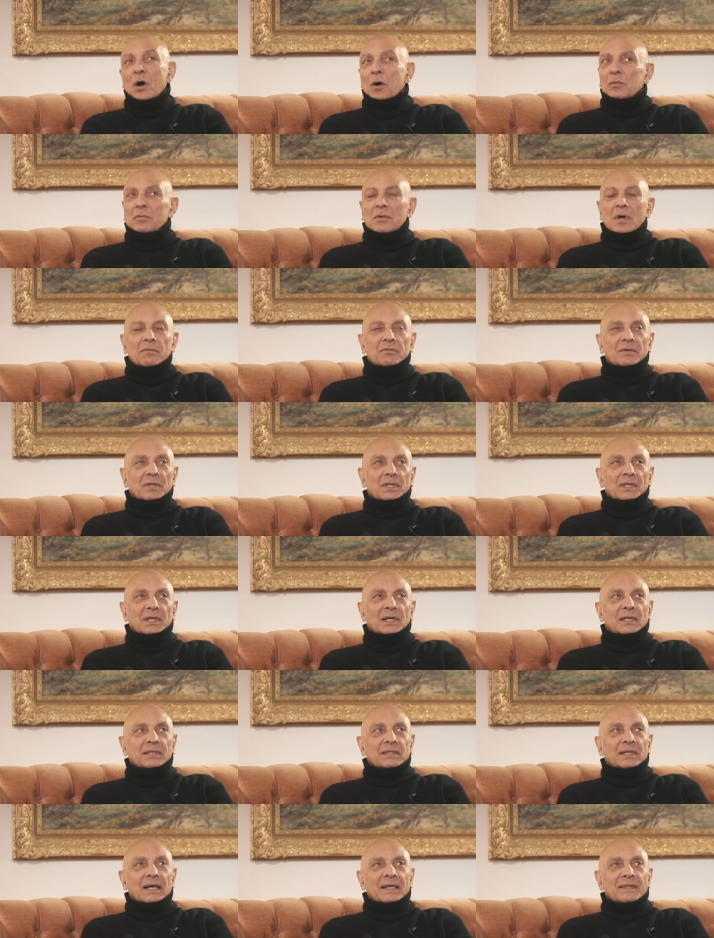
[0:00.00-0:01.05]
No, not really.
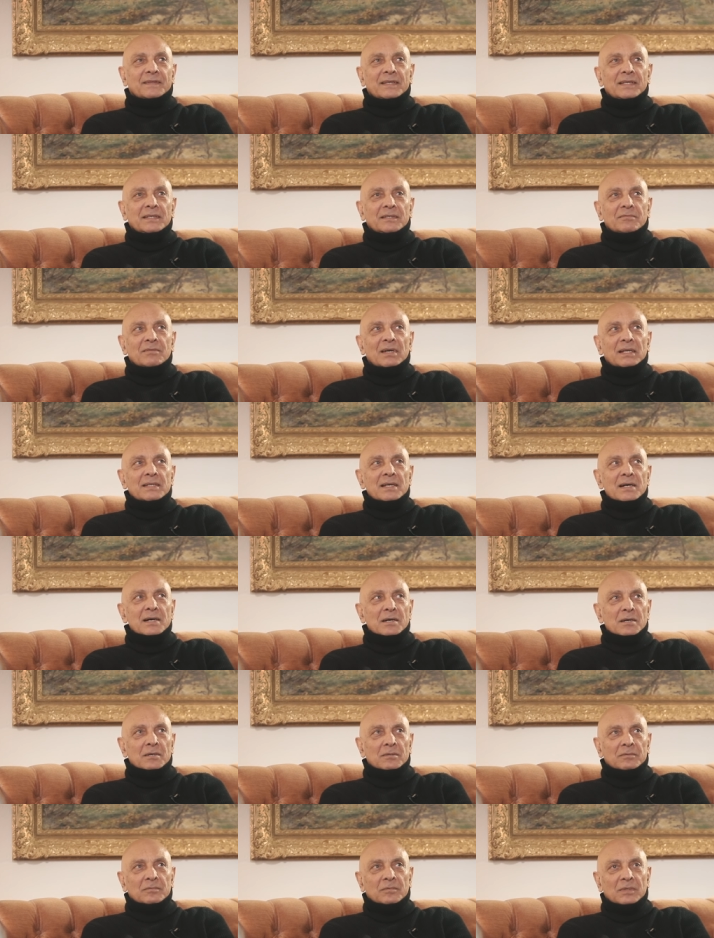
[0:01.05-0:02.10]
I think right
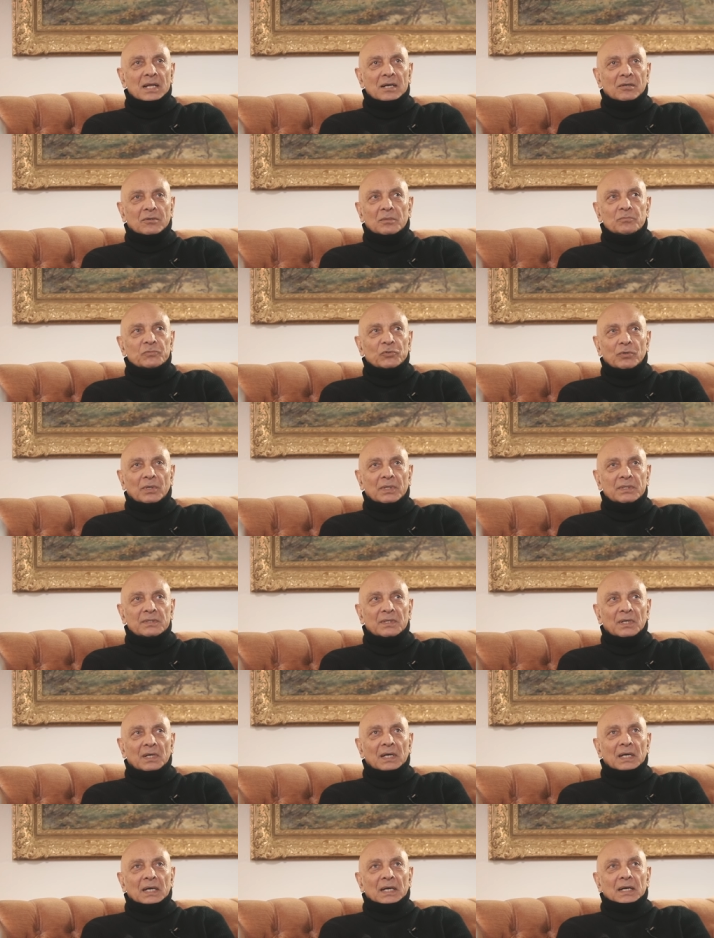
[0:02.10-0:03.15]
now, when I come to
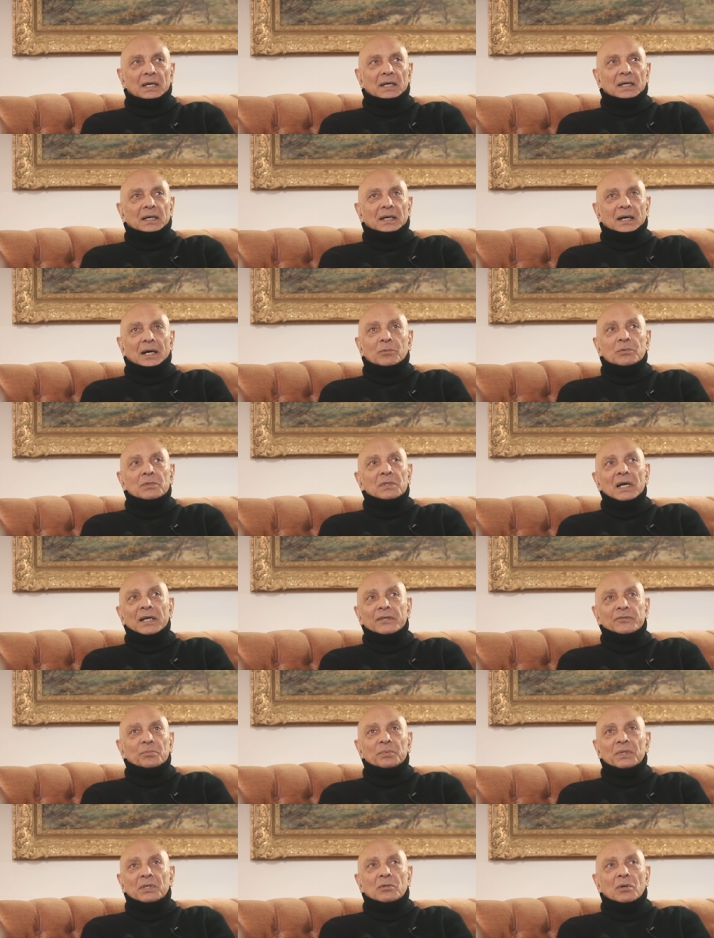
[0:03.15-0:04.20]
it, I would
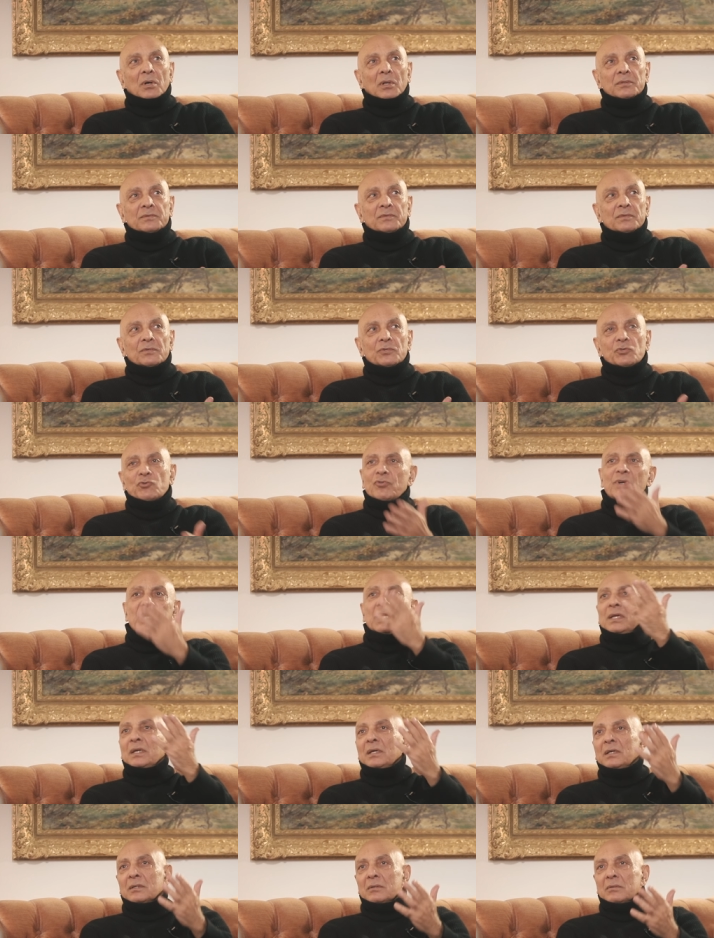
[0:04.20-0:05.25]
like to be called
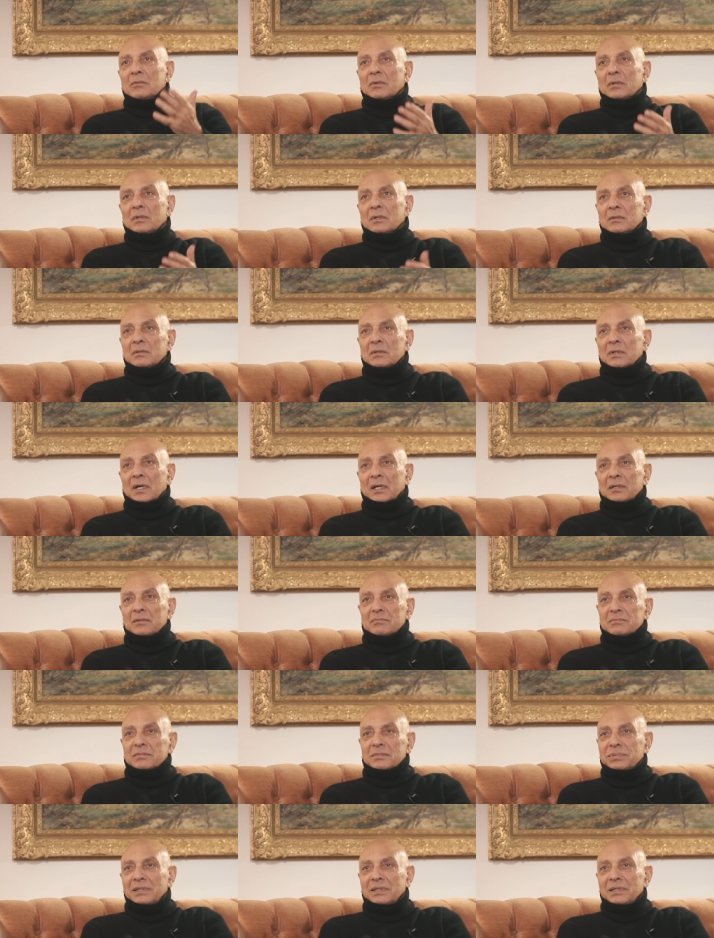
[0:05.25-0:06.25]
Tree or I,